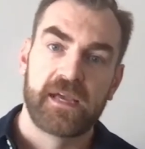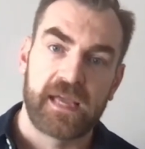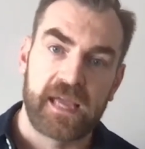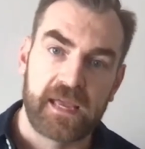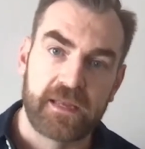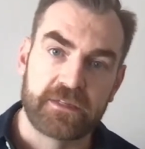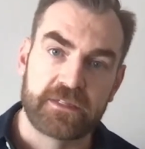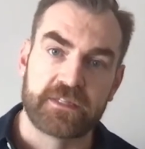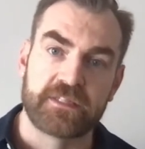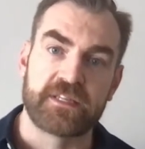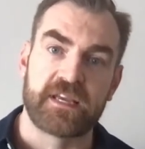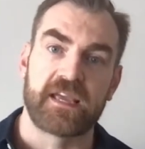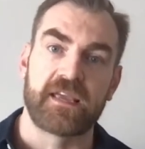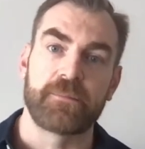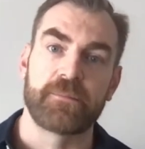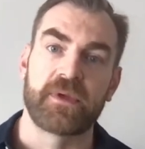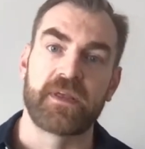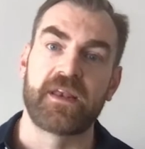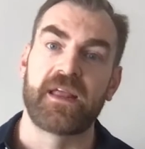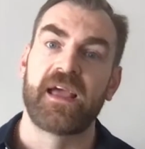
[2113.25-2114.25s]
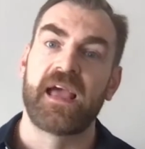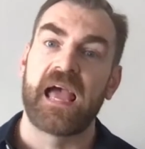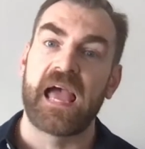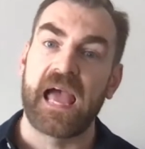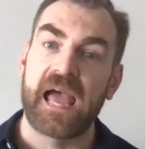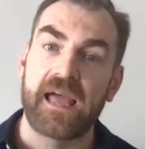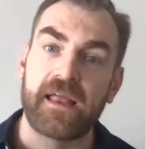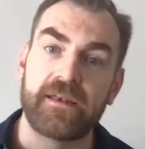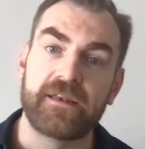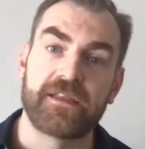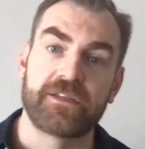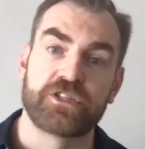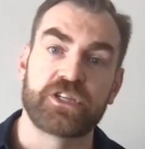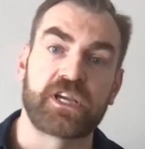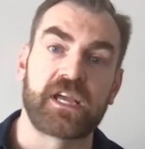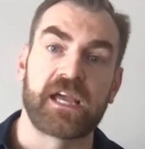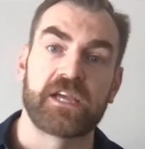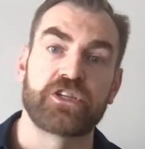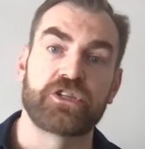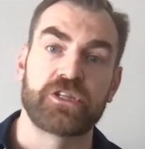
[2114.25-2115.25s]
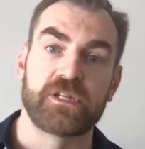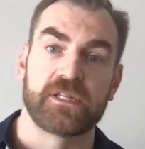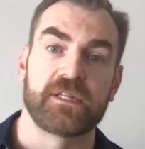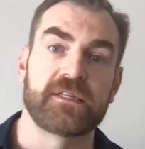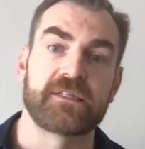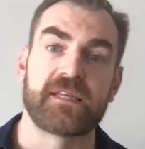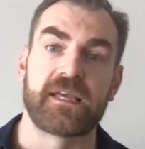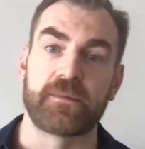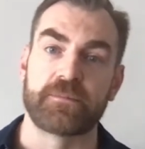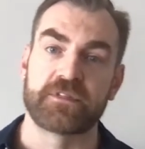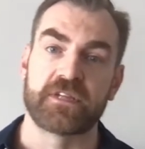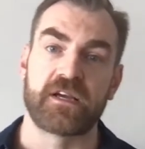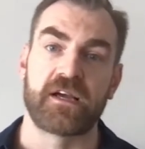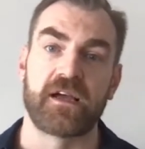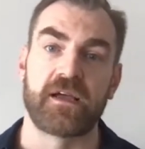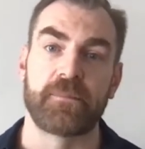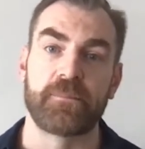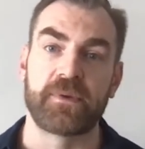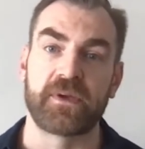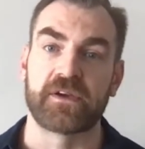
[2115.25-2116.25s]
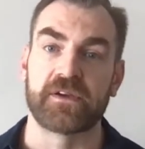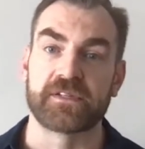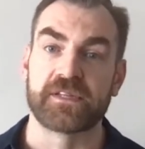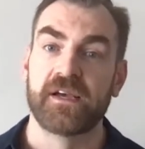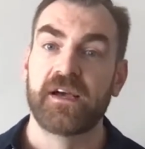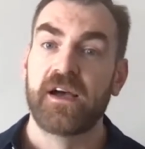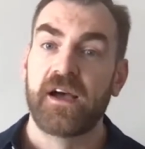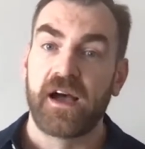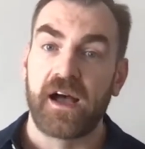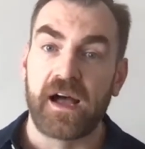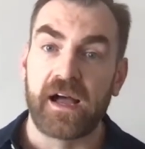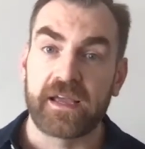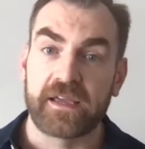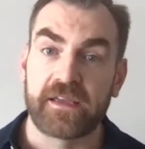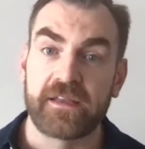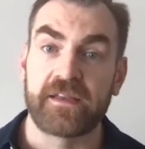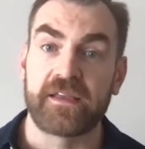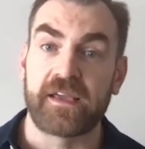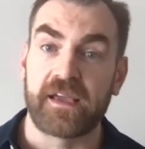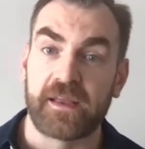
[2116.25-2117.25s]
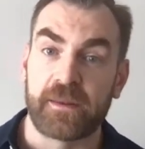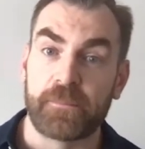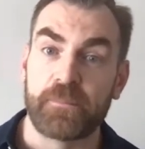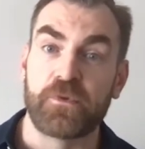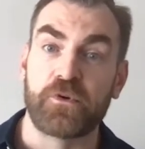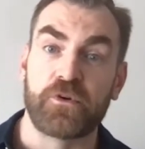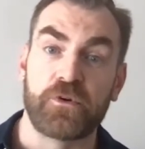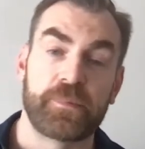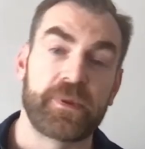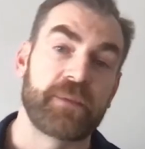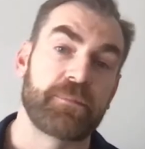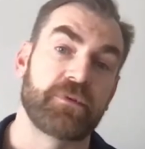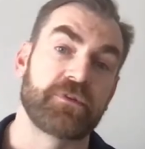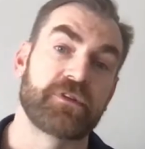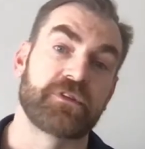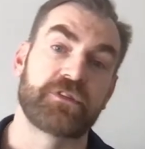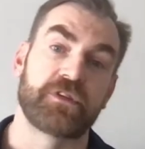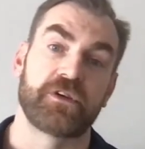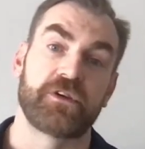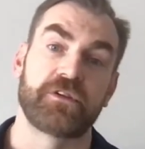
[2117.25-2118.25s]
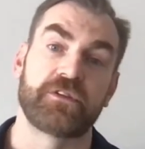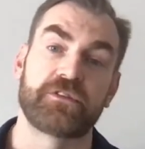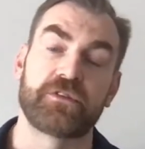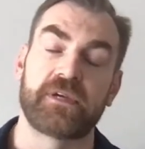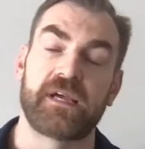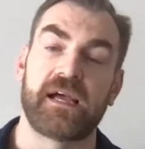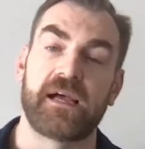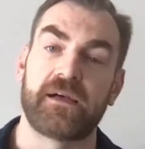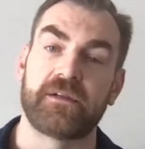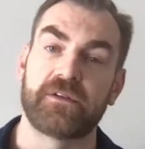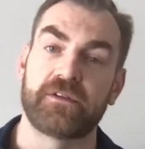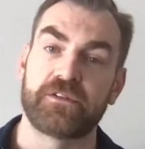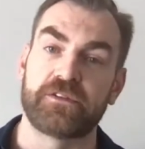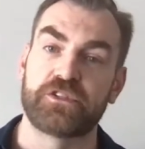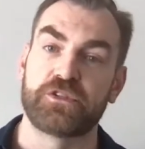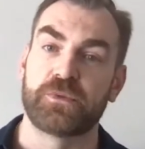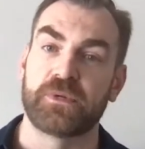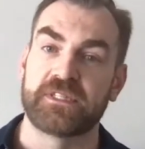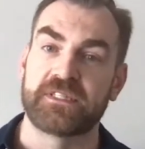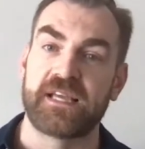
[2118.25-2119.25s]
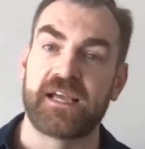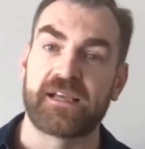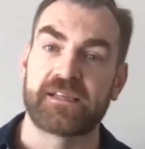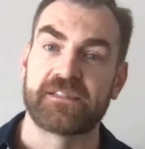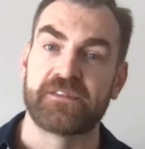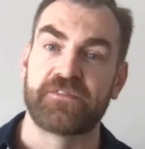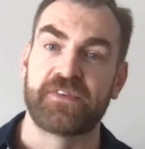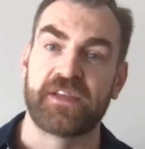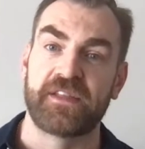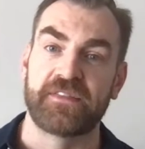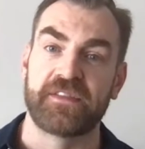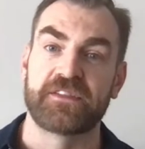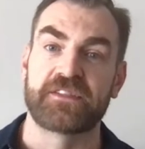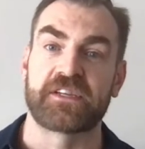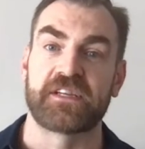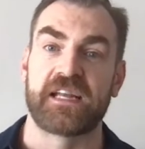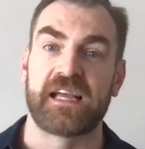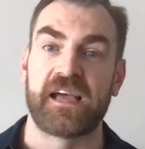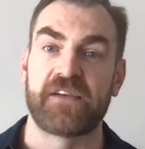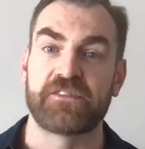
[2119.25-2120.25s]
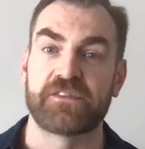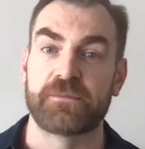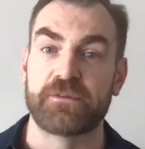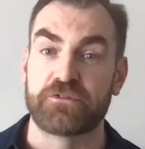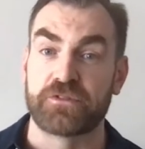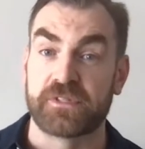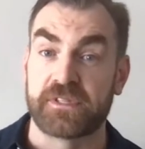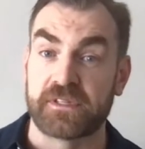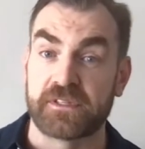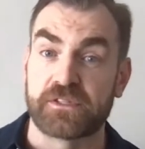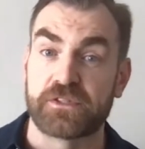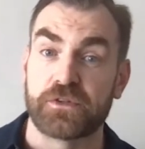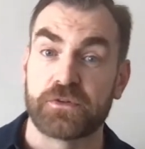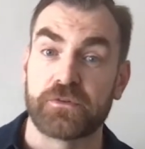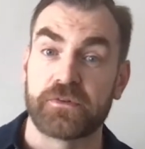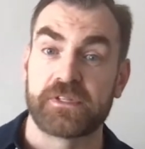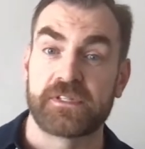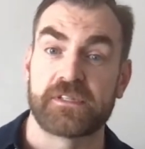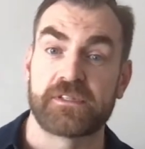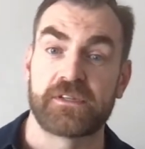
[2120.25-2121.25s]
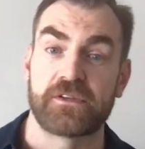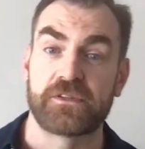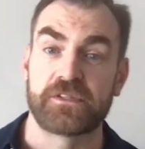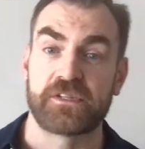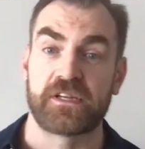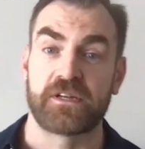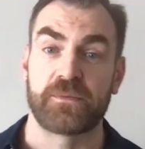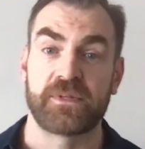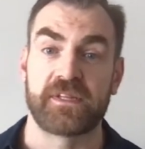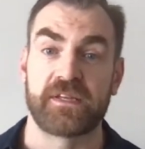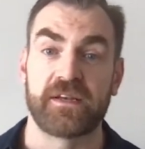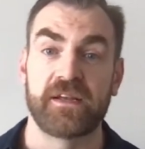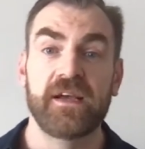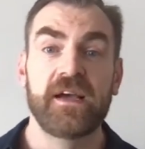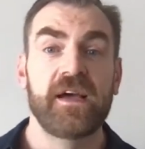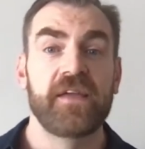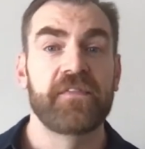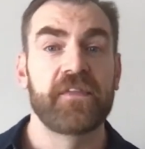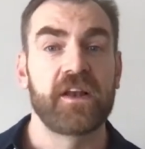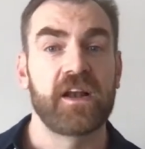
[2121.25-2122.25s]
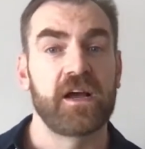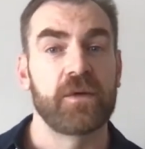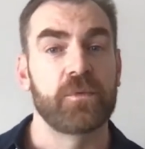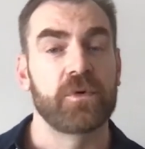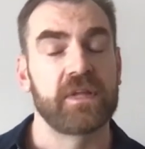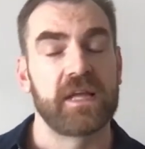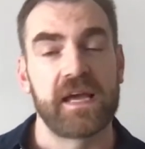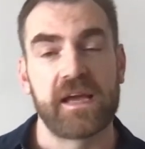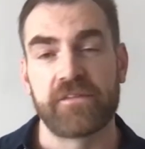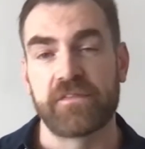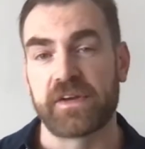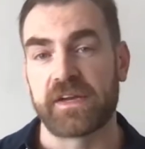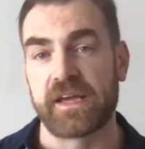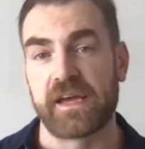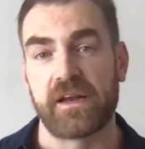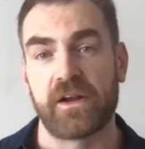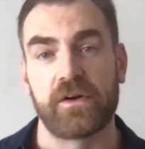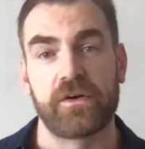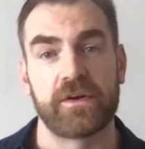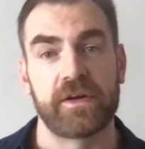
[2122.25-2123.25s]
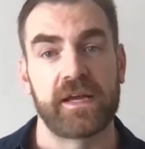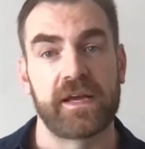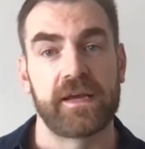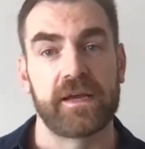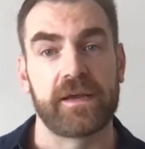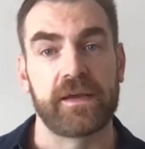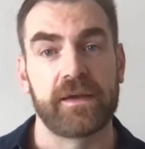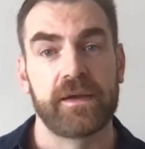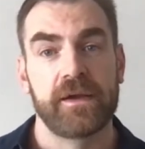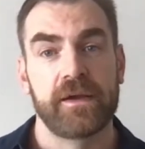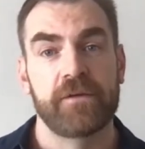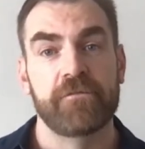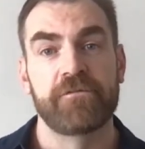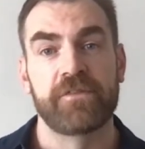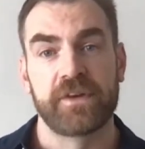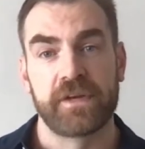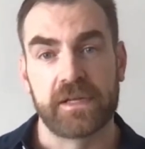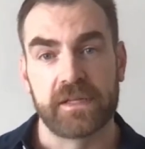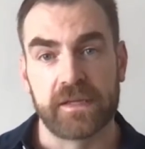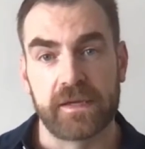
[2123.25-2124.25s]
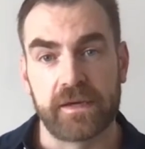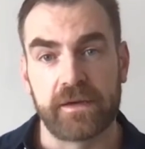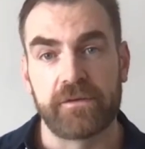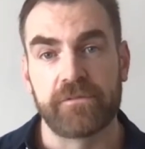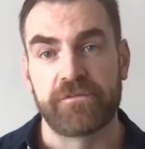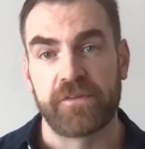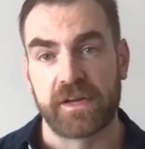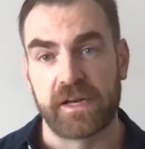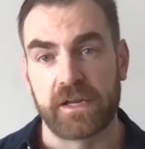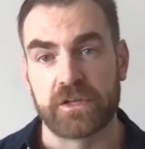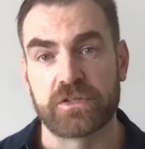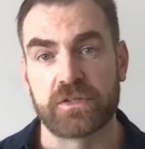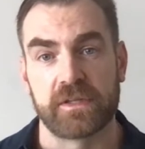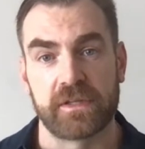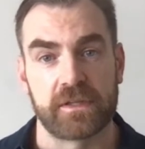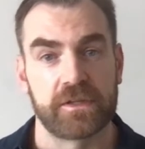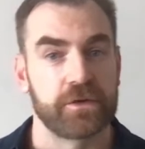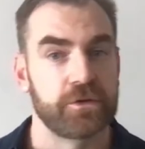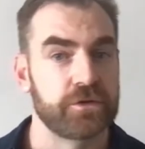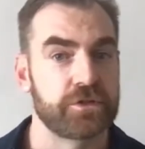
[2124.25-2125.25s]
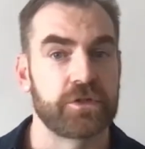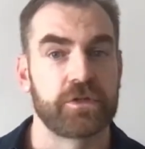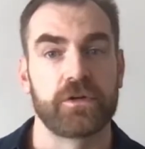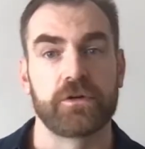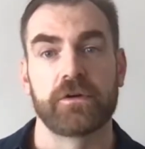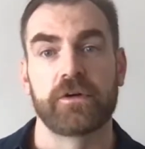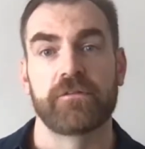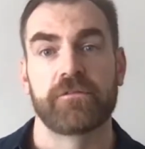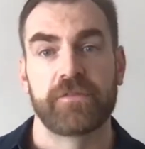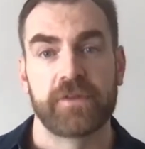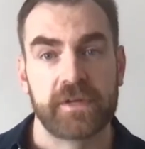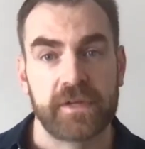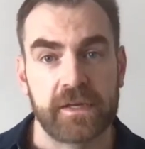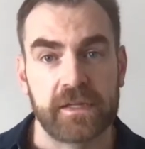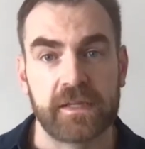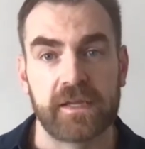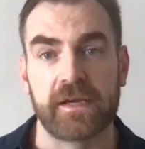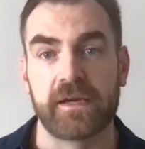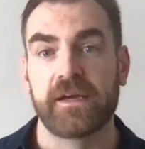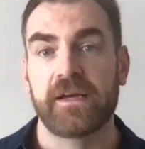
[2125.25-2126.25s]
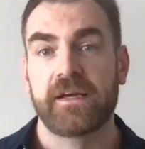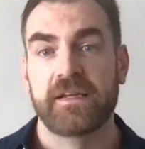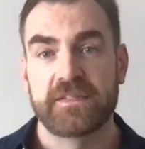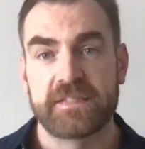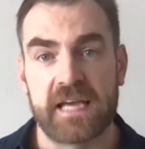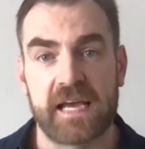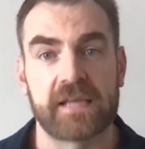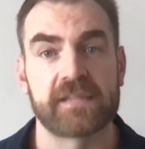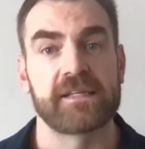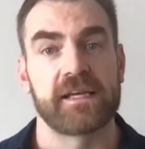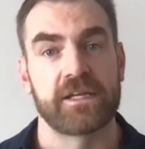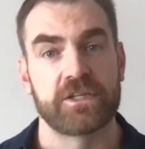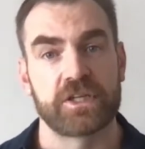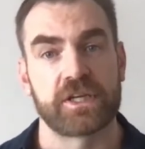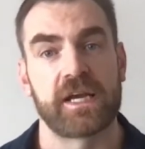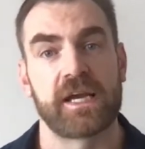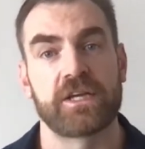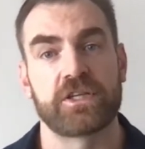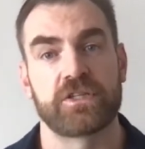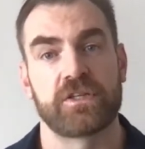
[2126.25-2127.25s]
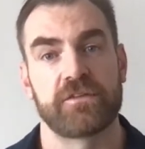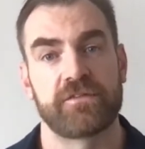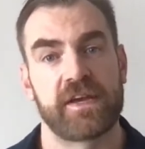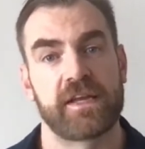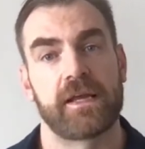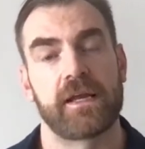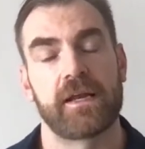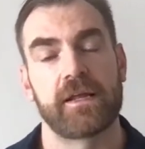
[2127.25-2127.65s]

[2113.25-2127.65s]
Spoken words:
entertainment, and education at the same time, because I can get more people to turn out to a tax event that's going to have some interesting stories associated with it than I will ever get on a vanilla financial inclusion or a vanilla tax education event.